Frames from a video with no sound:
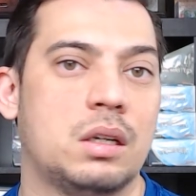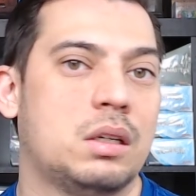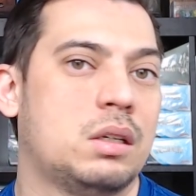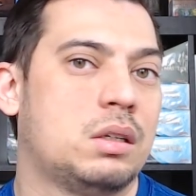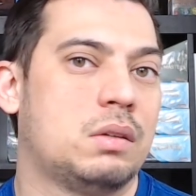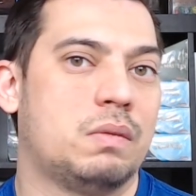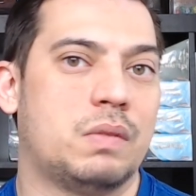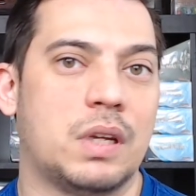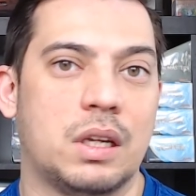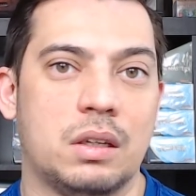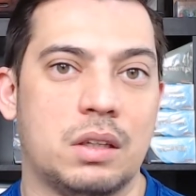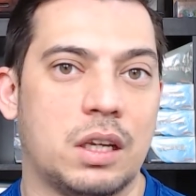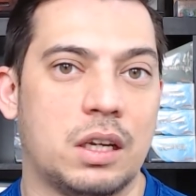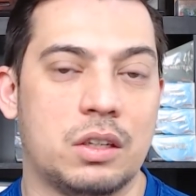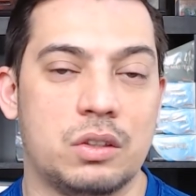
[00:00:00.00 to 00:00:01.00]

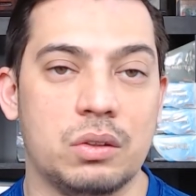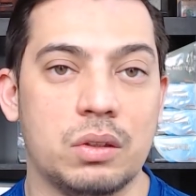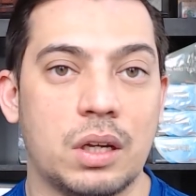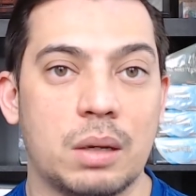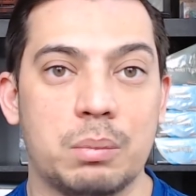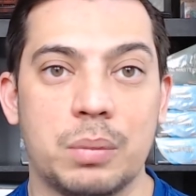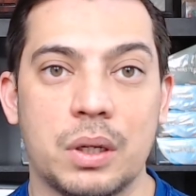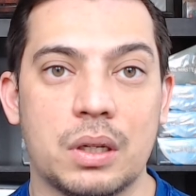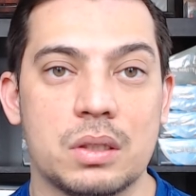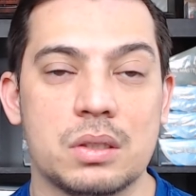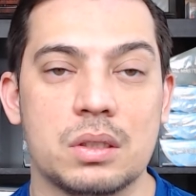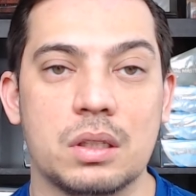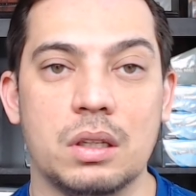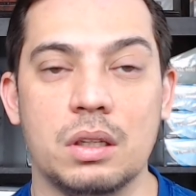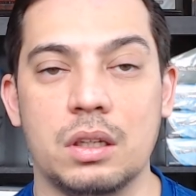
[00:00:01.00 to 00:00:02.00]
they could do that, because
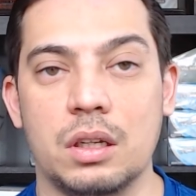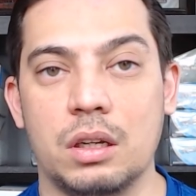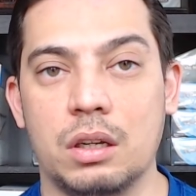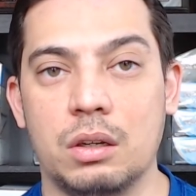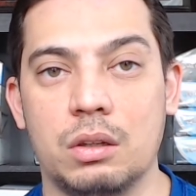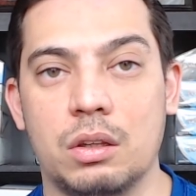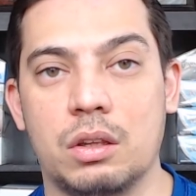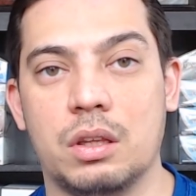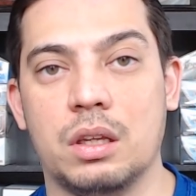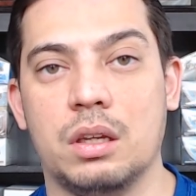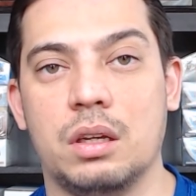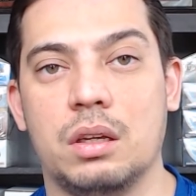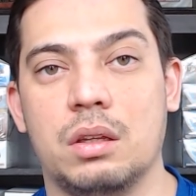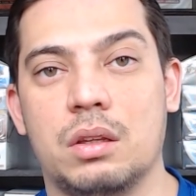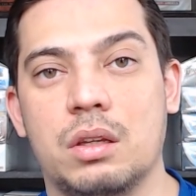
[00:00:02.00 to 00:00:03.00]

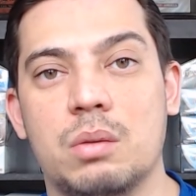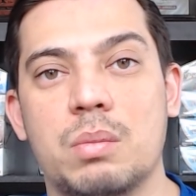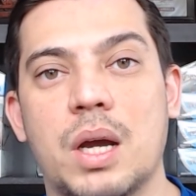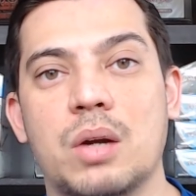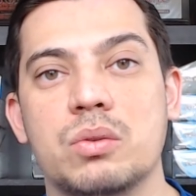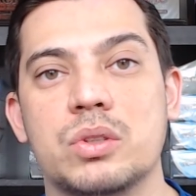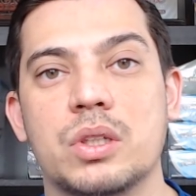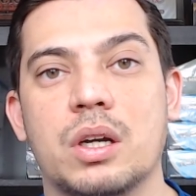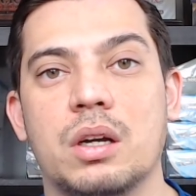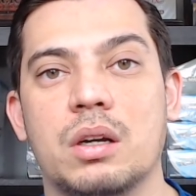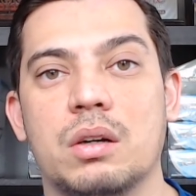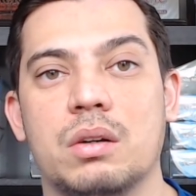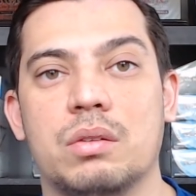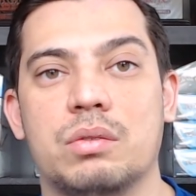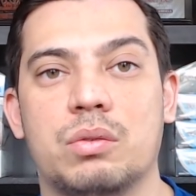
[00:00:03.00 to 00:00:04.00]
the amount
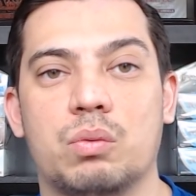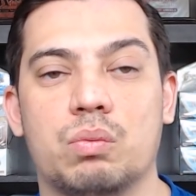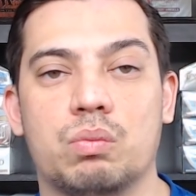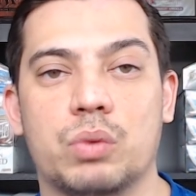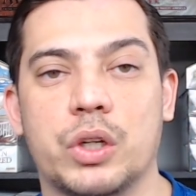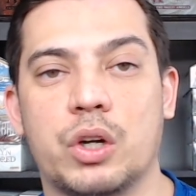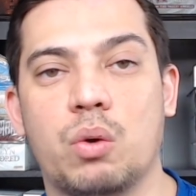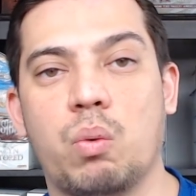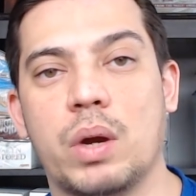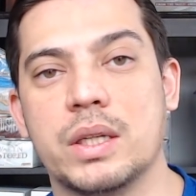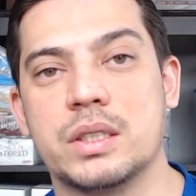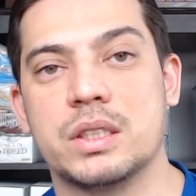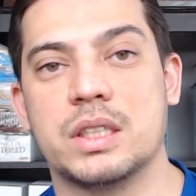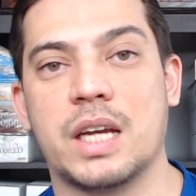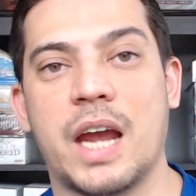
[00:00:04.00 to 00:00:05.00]
of
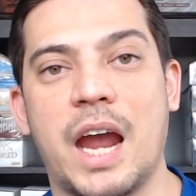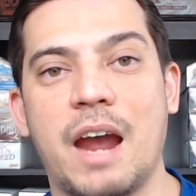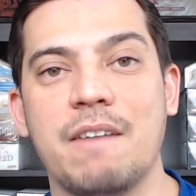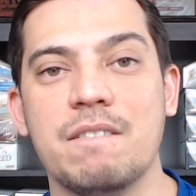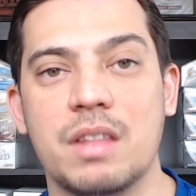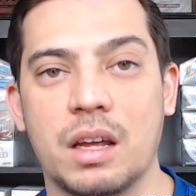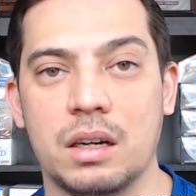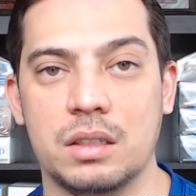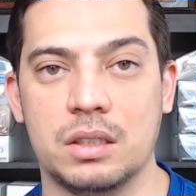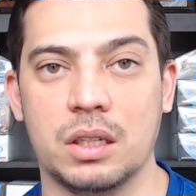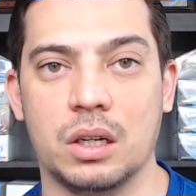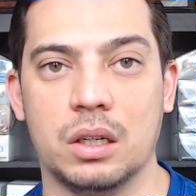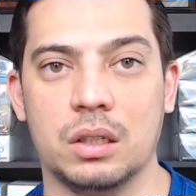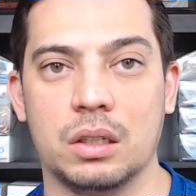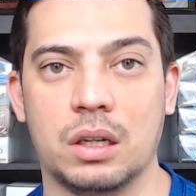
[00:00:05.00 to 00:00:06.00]
requests to have that
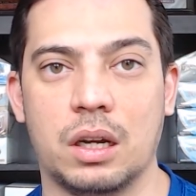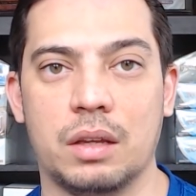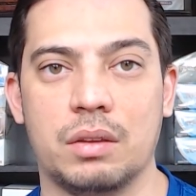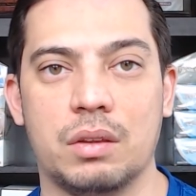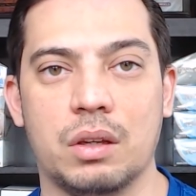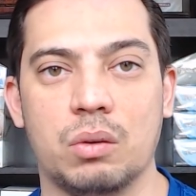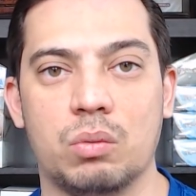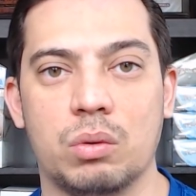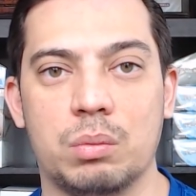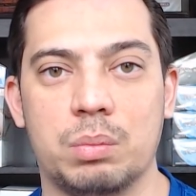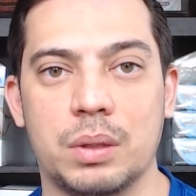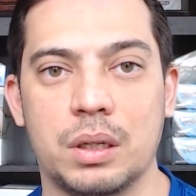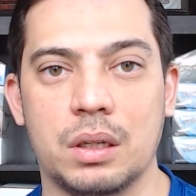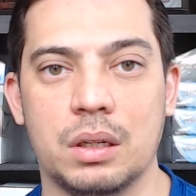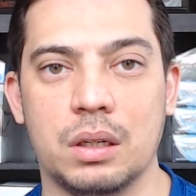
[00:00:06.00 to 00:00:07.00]
done, I think, would
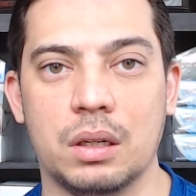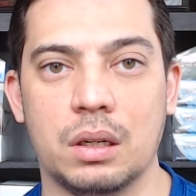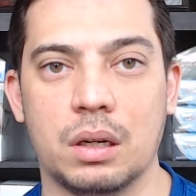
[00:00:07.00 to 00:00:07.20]
be